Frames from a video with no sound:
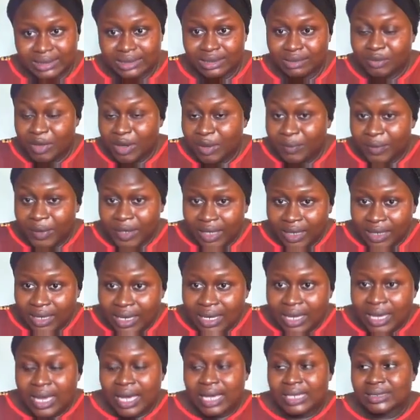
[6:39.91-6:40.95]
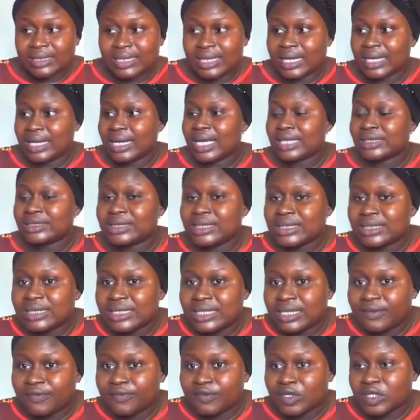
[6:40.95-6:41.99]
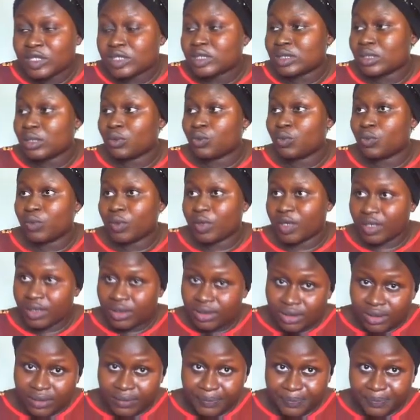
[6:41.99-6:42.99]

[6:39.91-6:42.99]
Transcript: Remember, I said an adjective is a word